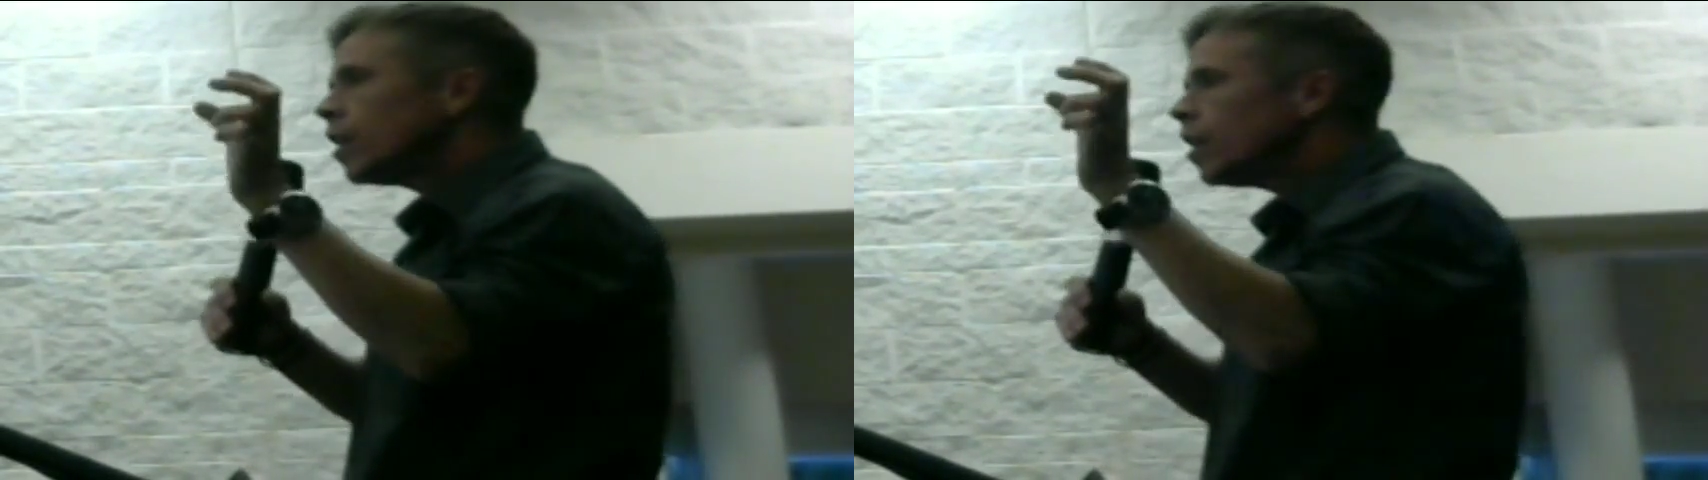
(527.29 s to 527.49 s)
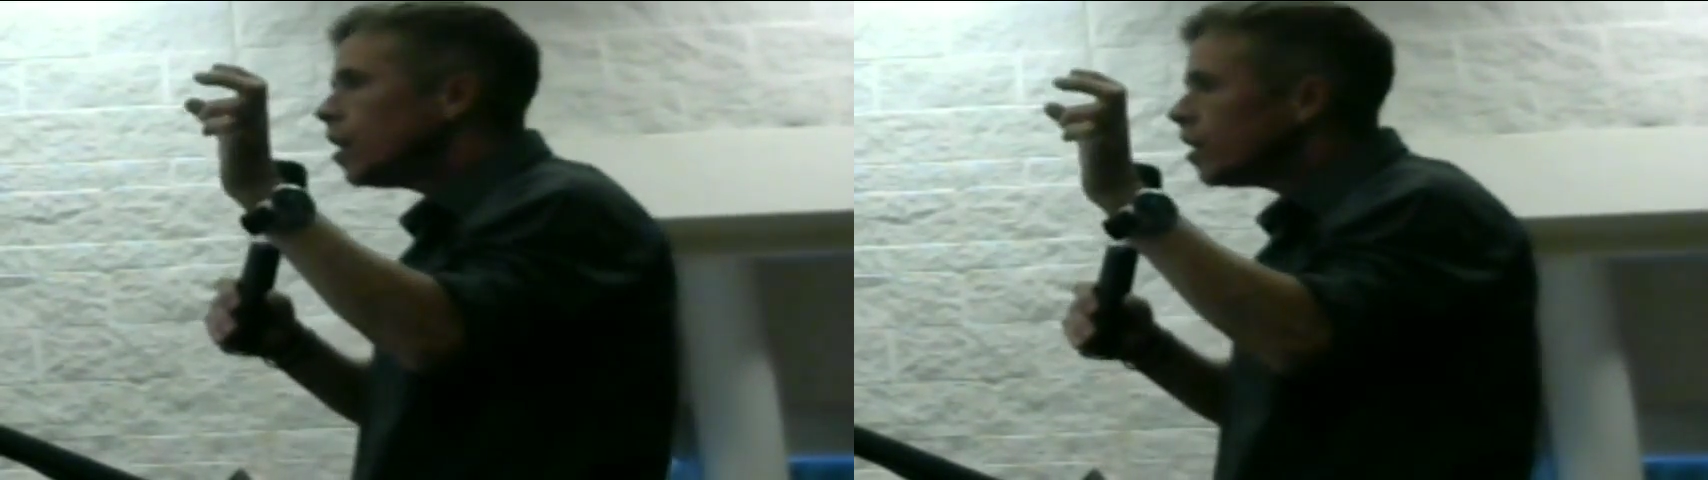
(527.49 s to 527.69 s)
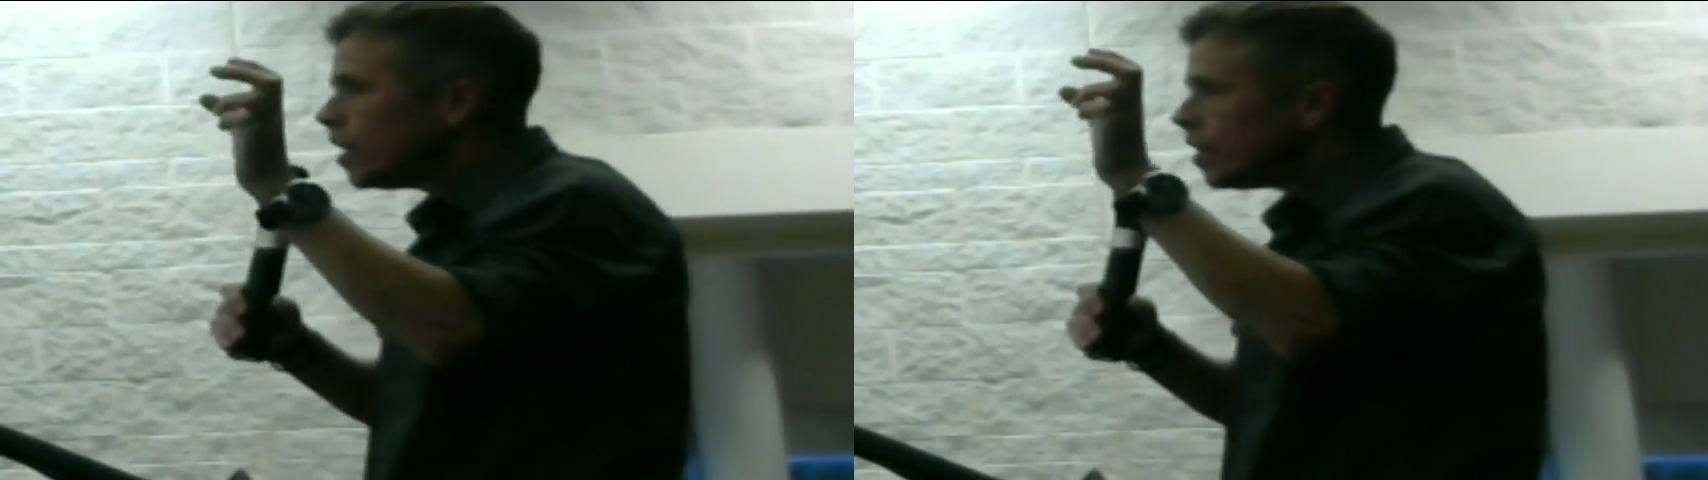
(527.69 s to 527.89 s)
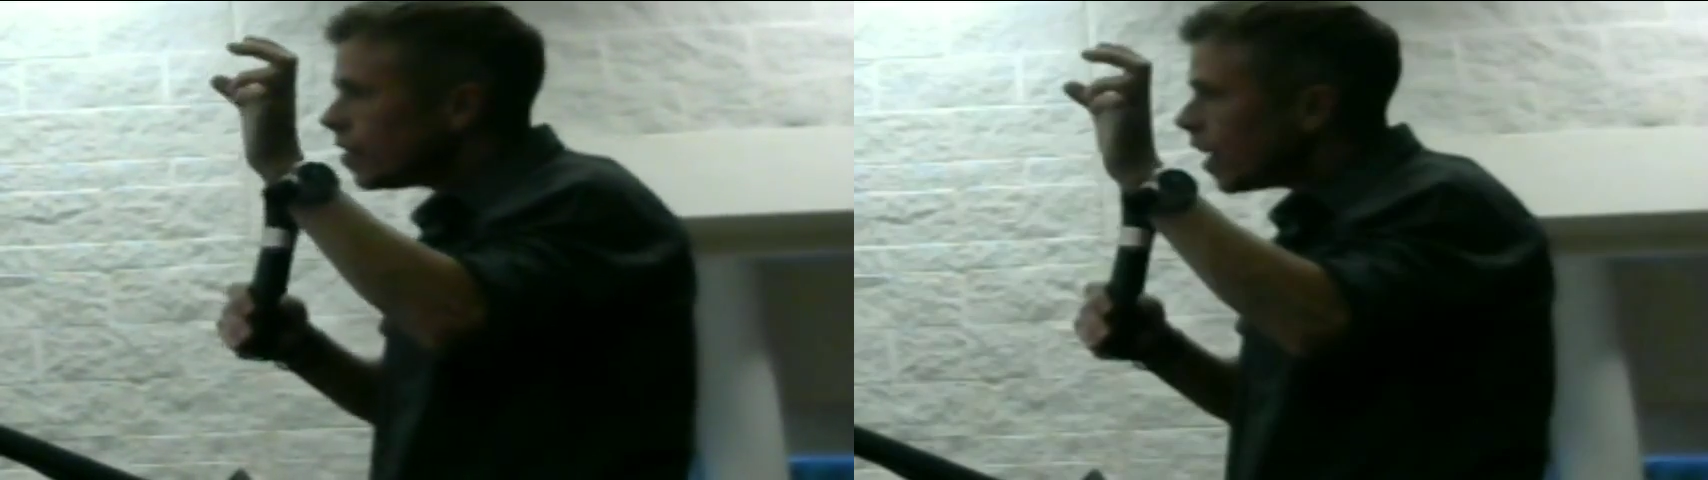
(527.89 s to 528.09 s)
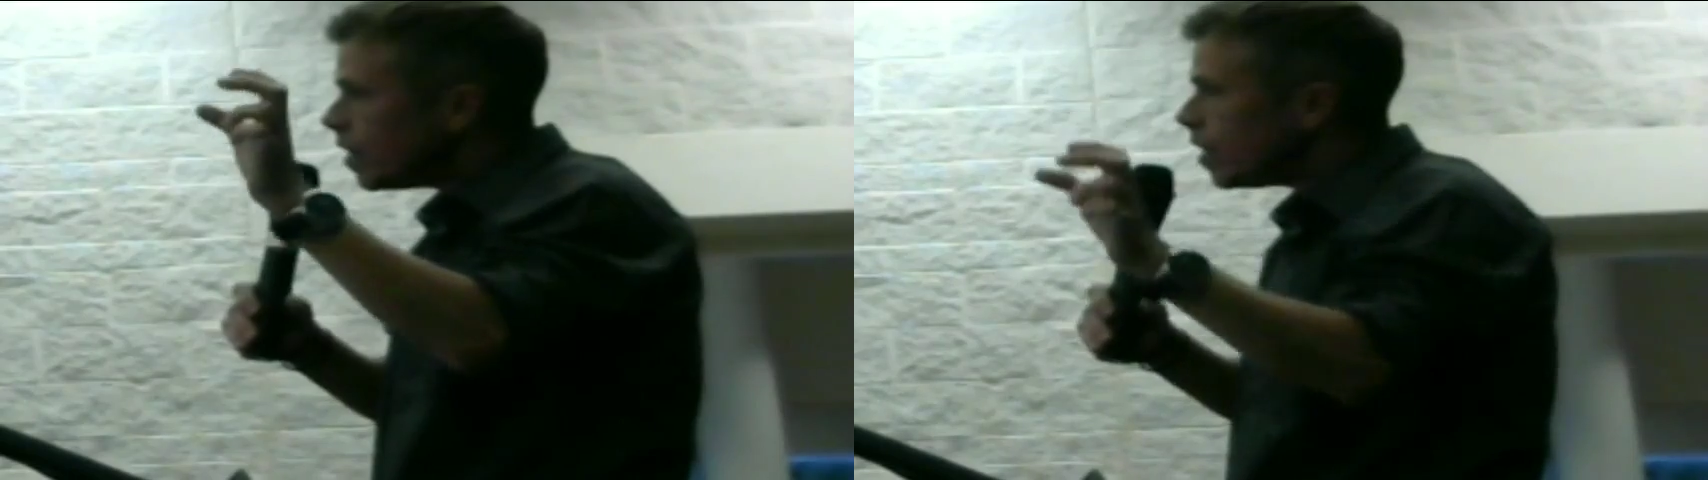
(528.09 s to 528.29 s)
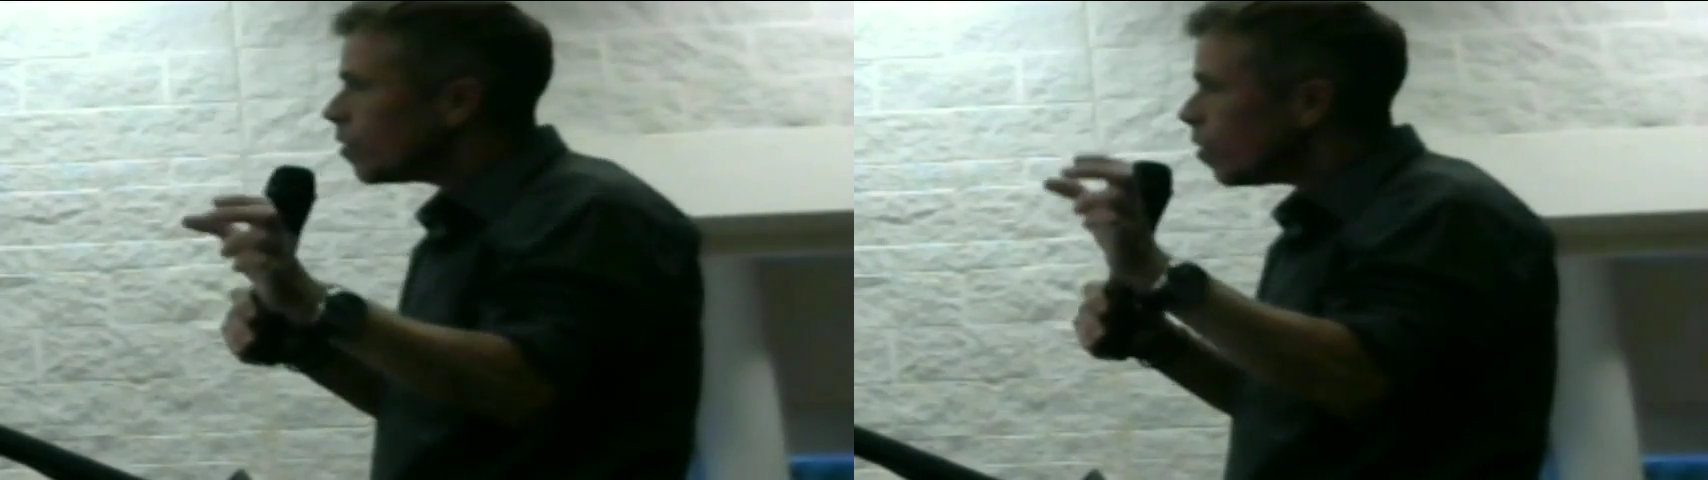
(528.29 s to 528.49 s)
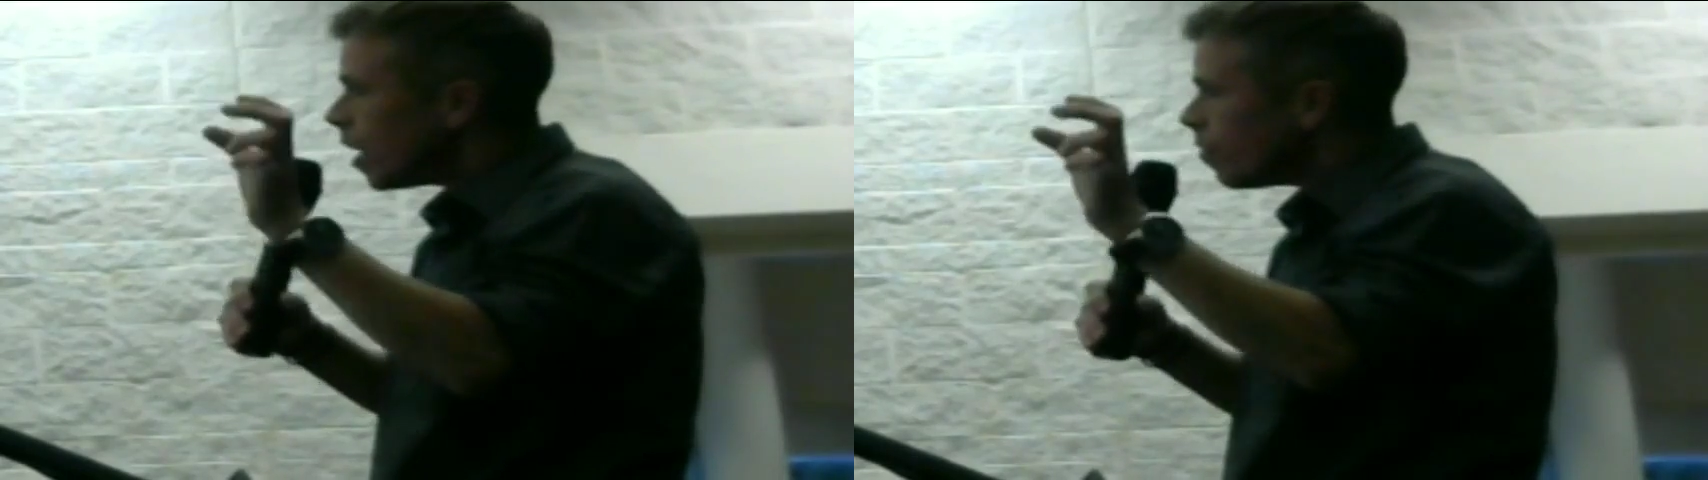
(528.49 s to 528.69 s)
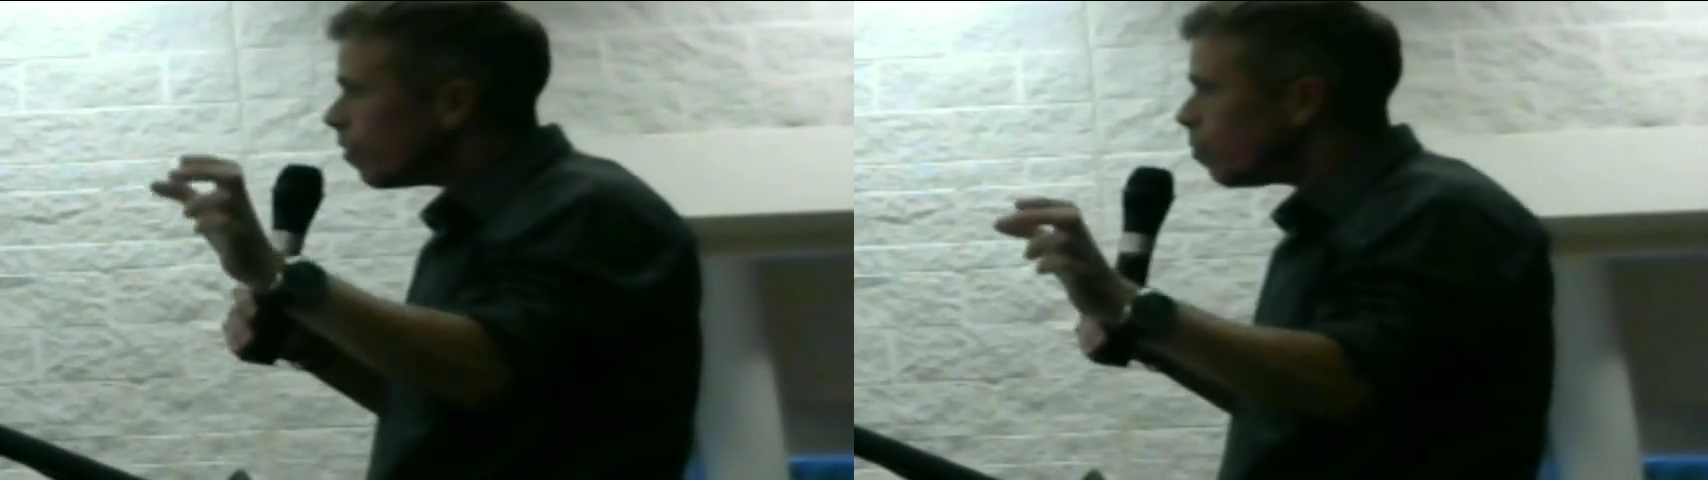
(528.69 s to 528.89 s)
in these ideas we
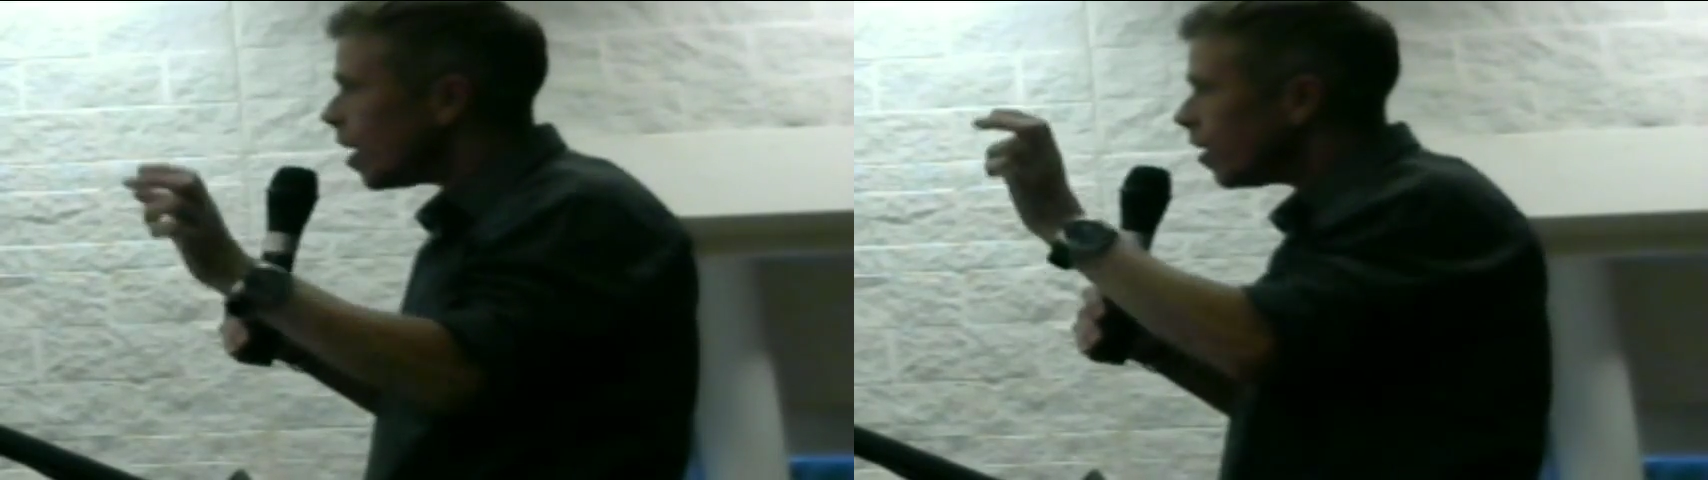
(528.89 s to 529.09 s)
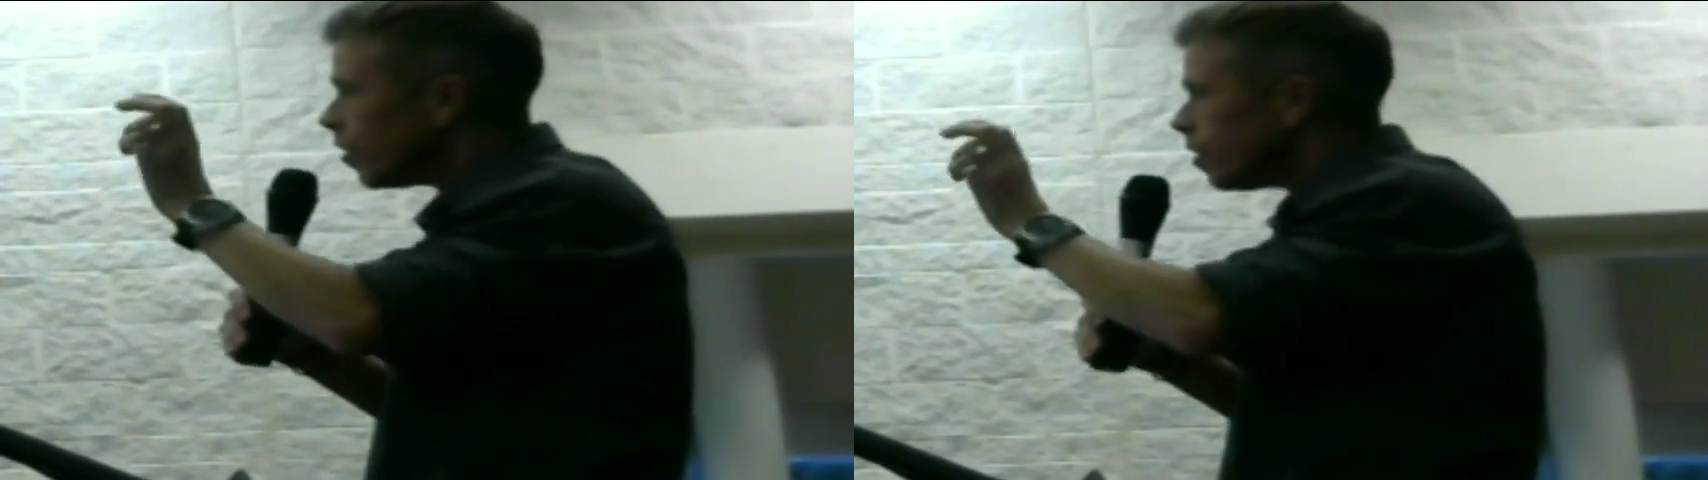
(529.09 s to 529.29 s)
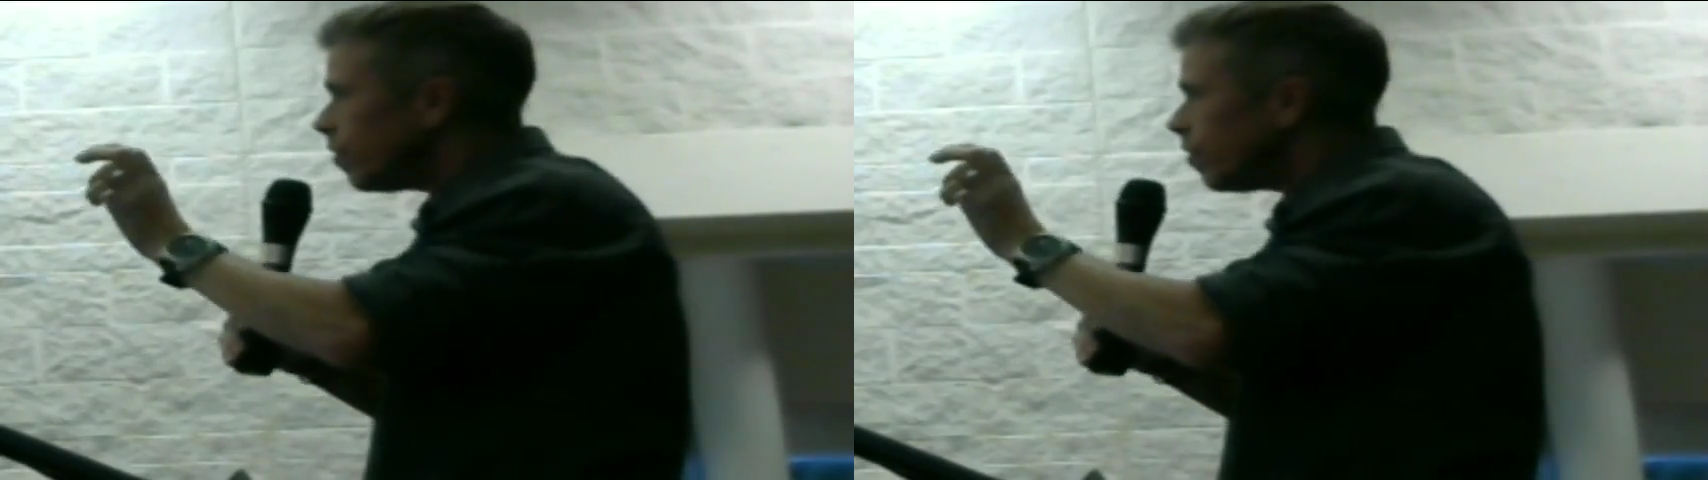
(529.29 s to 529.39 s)
have of male and